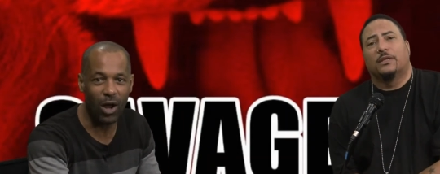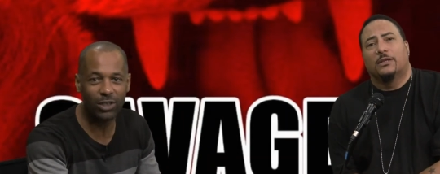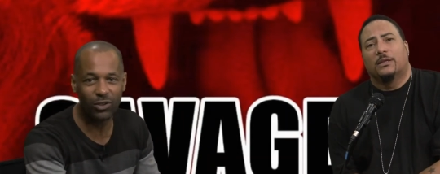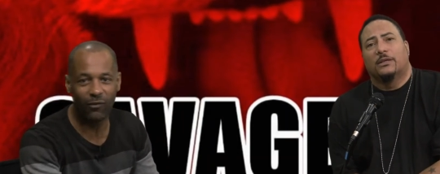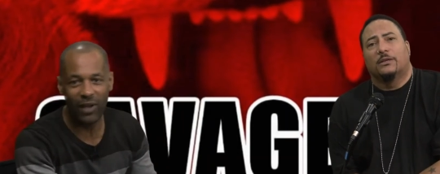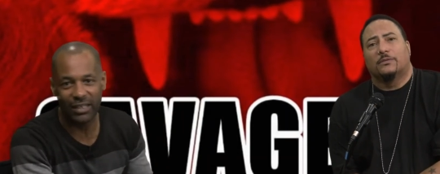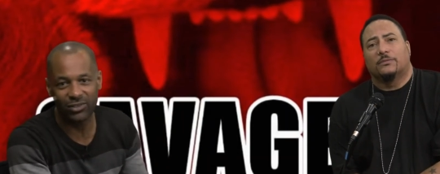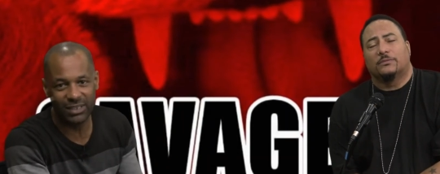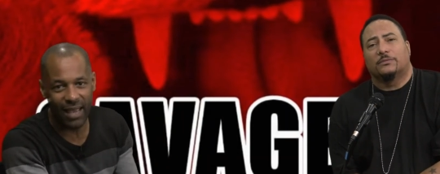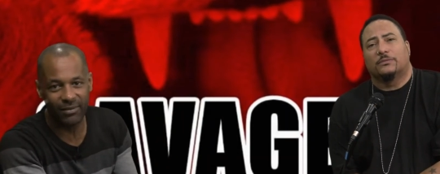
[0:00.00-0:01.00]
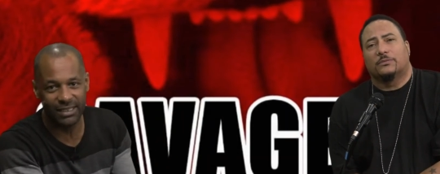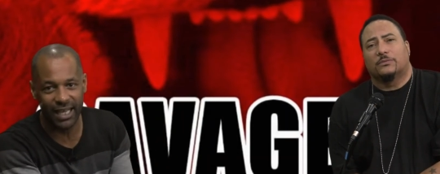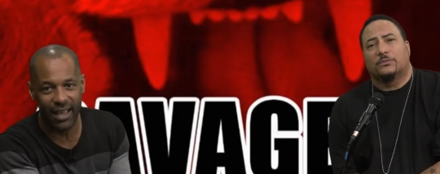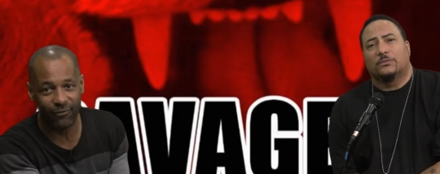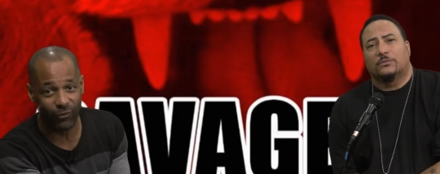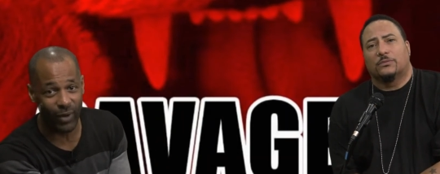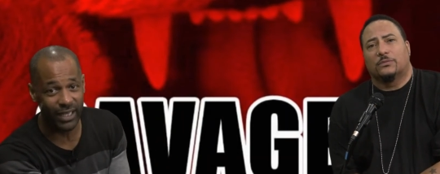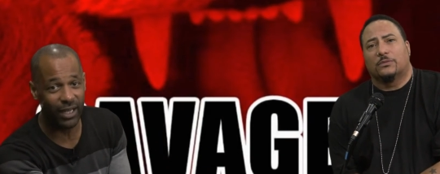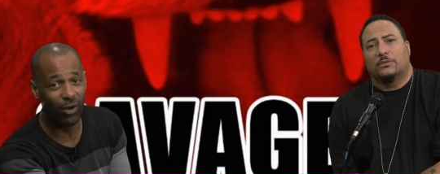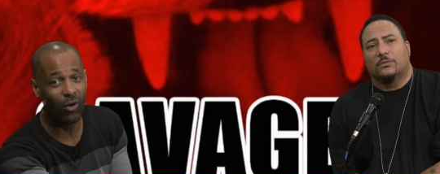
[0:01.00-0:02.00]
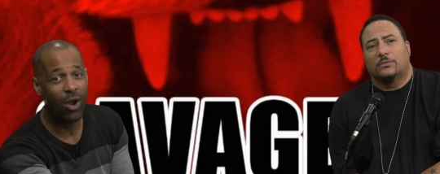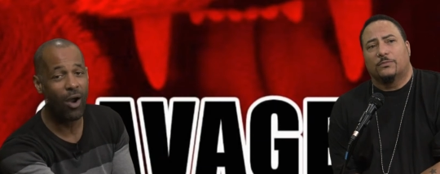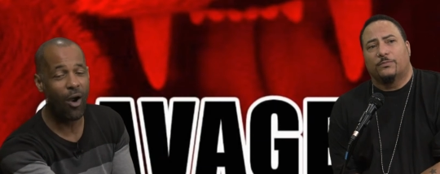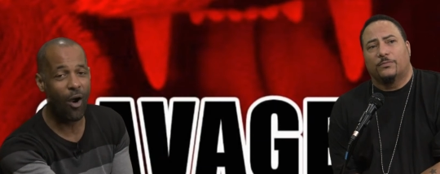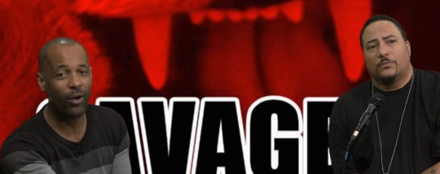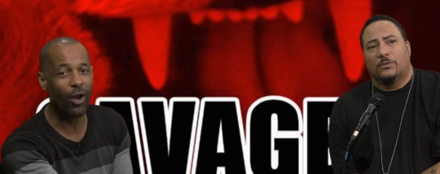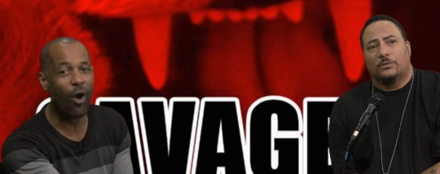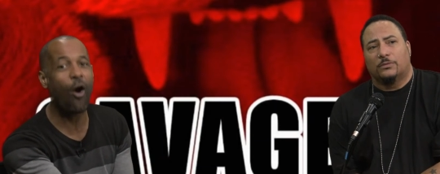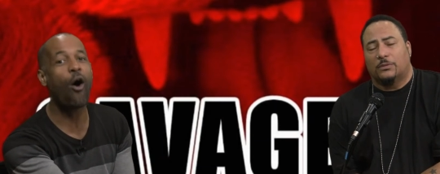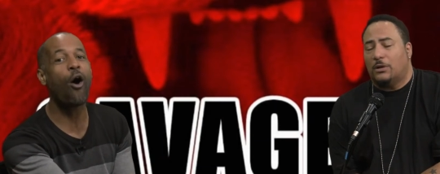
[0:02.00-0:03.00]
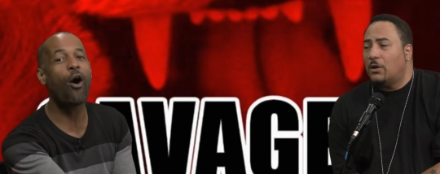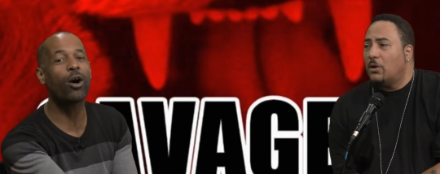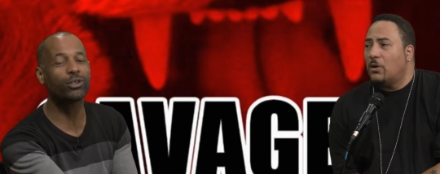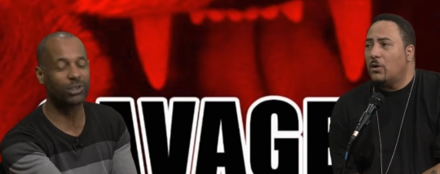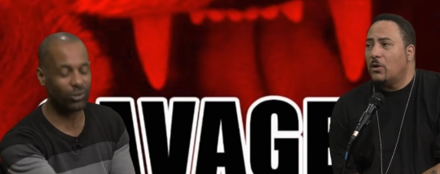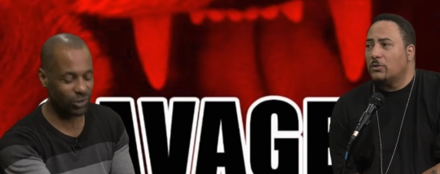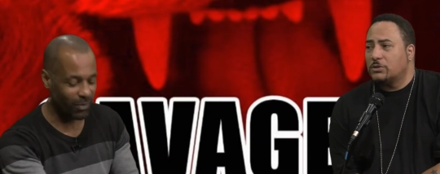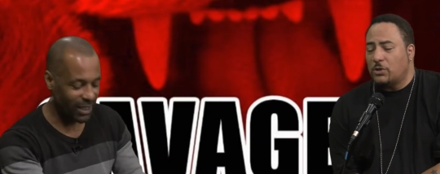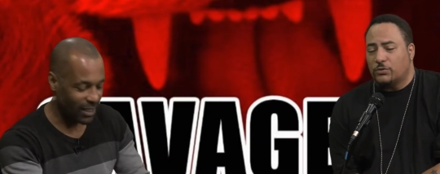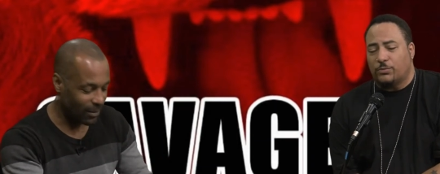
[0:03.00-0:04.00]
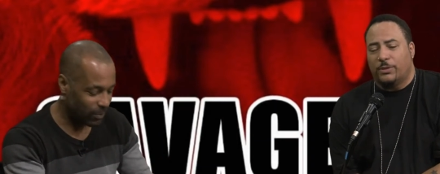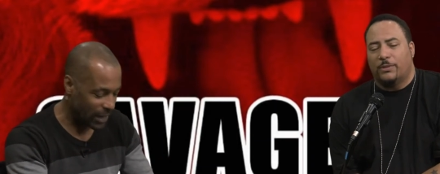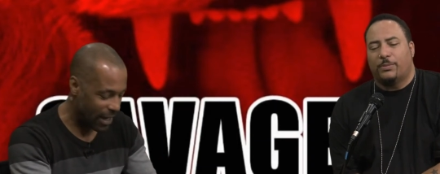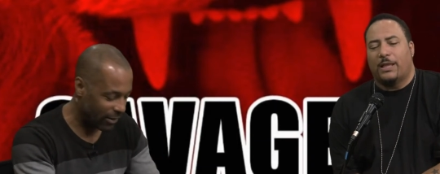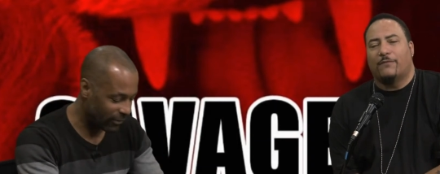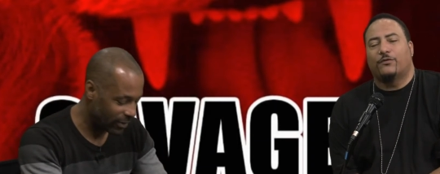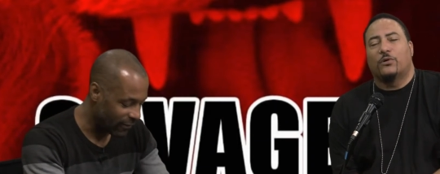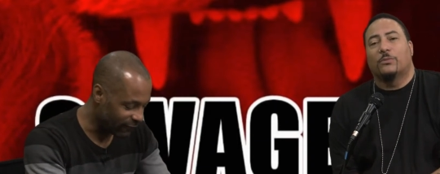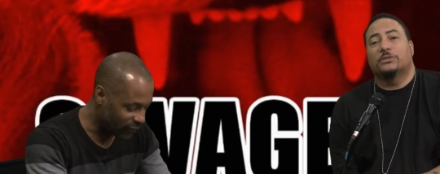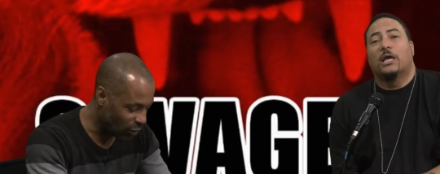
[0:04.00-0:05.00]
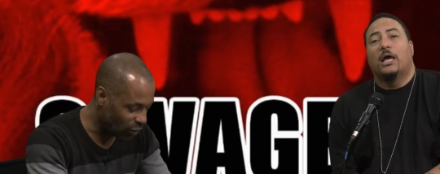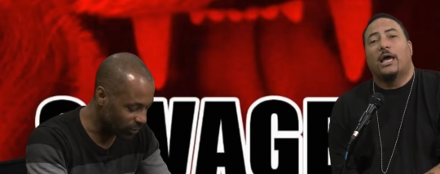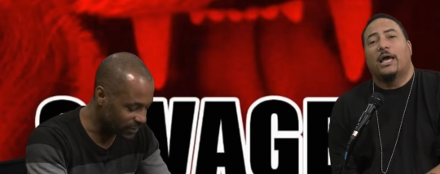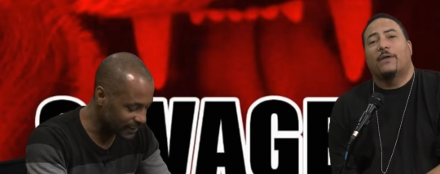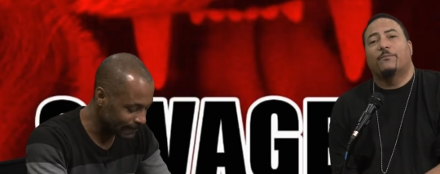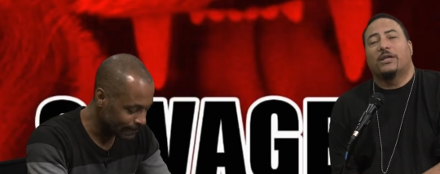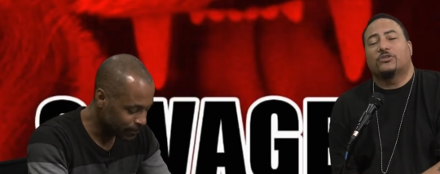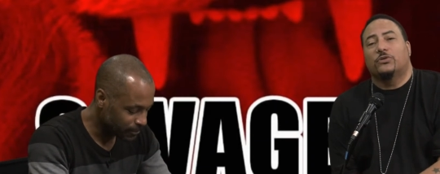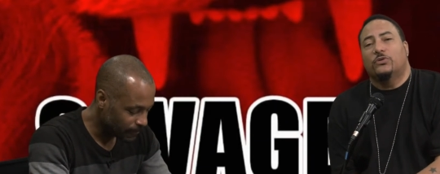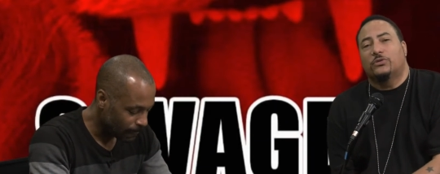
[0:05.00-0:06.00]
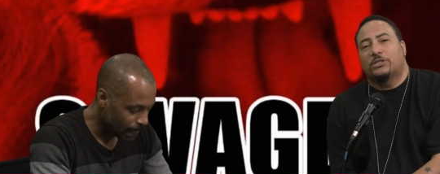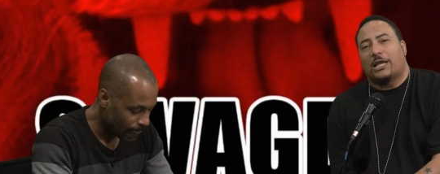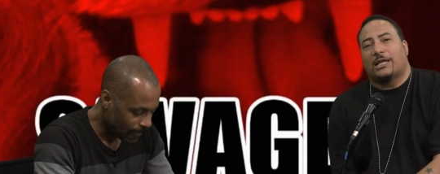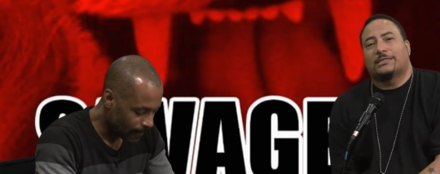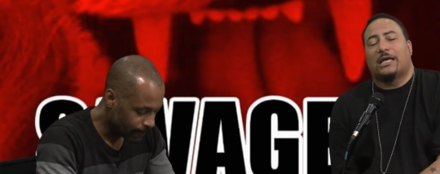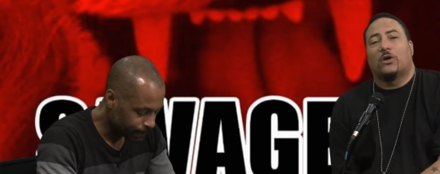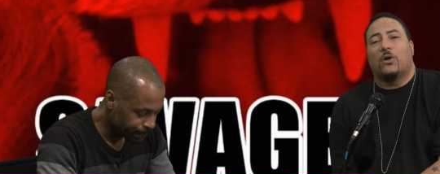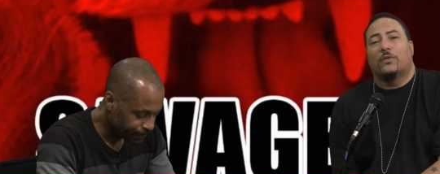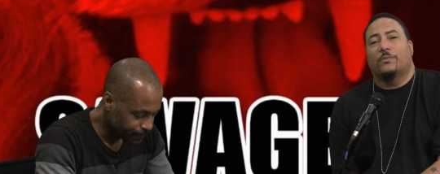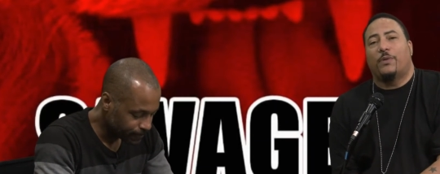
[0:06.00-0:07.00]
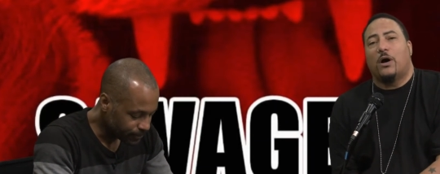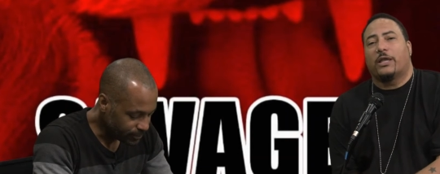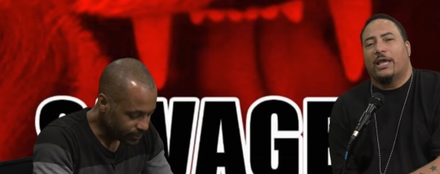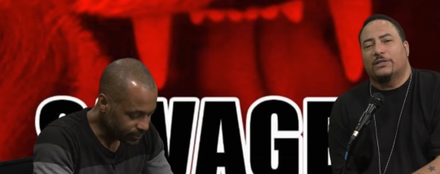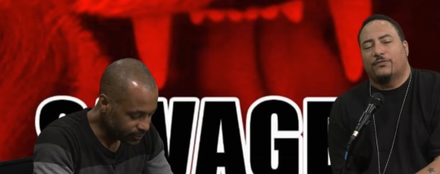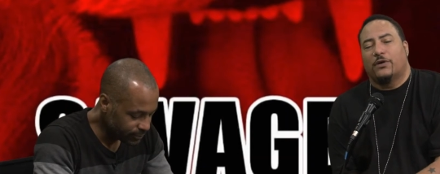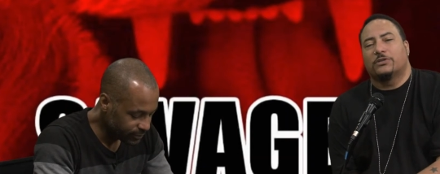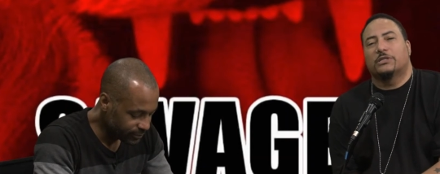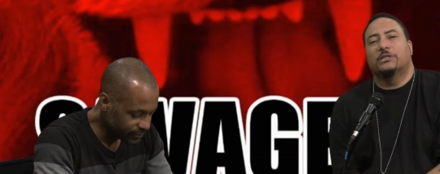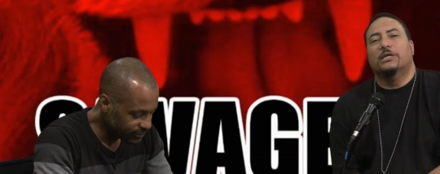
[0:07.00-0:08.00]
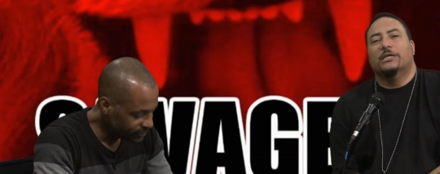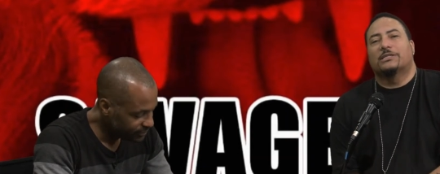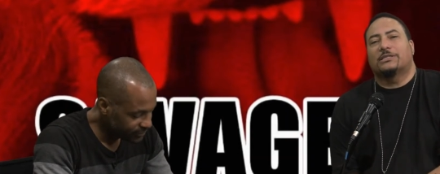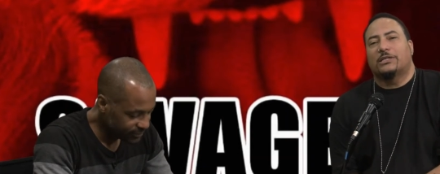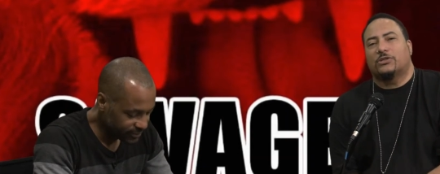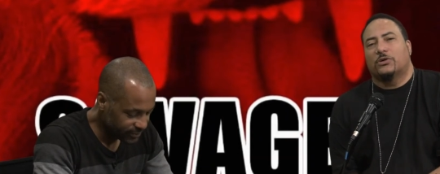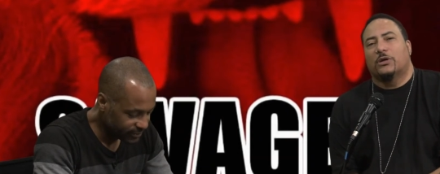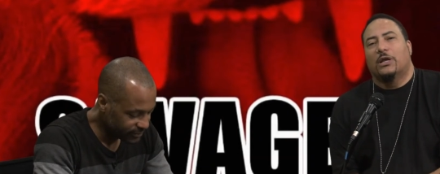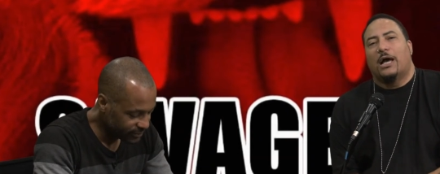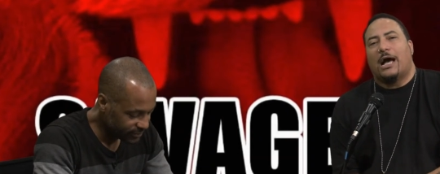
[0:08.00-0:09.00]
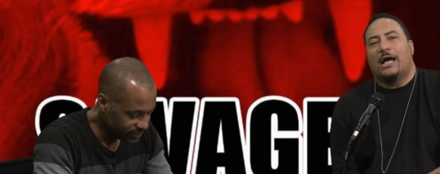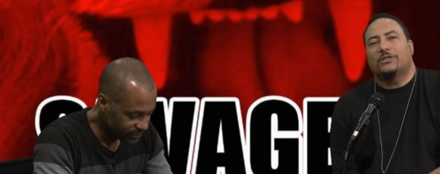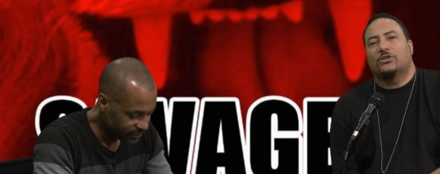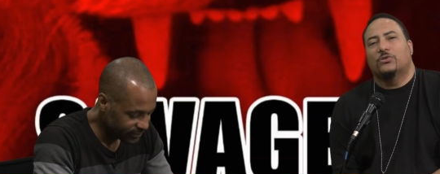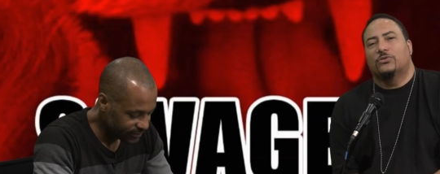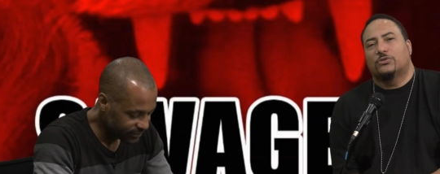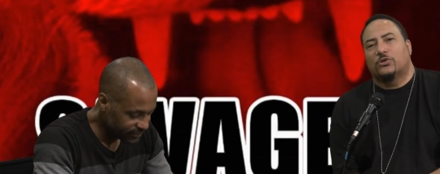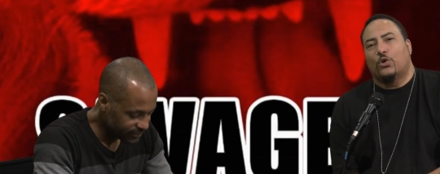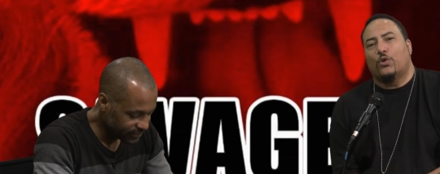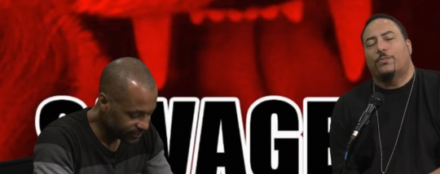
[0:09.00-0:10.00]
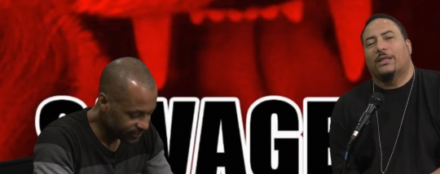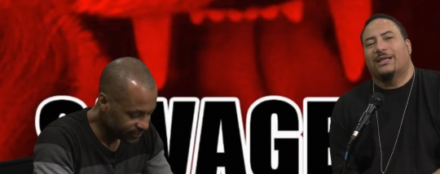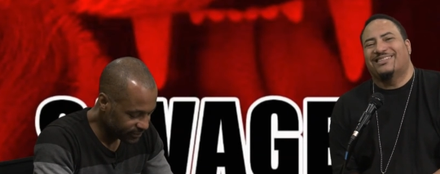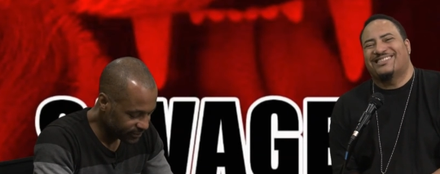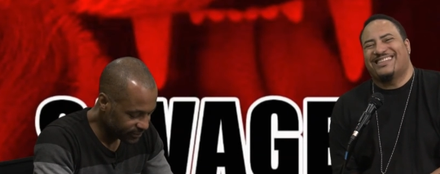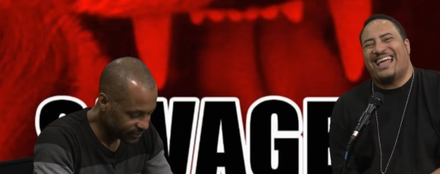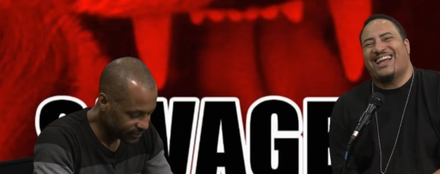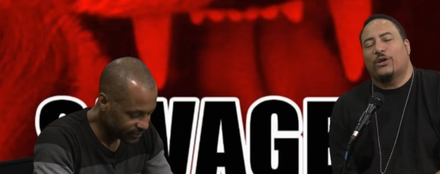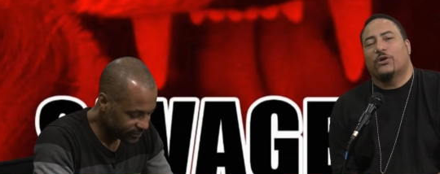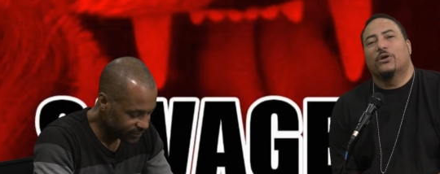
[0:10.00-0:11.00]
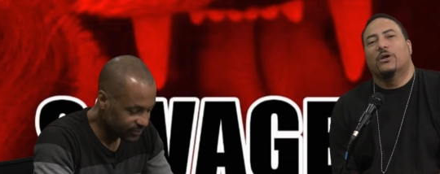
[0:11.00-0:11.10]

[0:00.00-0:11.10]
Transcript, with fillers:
Speaker 1: Also, follow Savage AF Radio on all, all social, media, social media plat- platforms. Forms. And
Speaker 2: make sure you check us out on the podcast version Stitcher, iTunes, Google Play, Slacker,